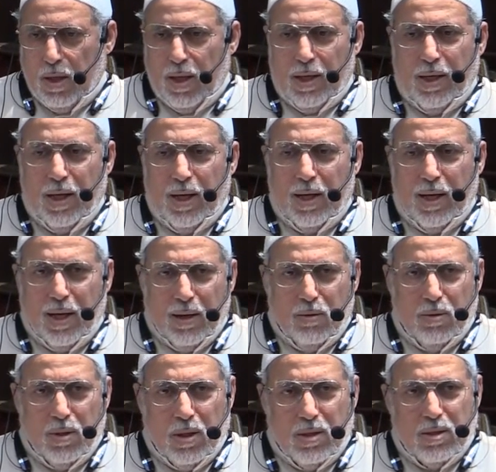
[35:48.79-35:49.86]
And He
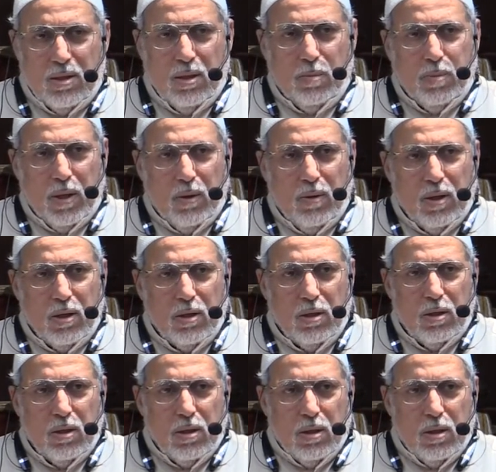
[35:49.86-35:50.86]
allowed us the power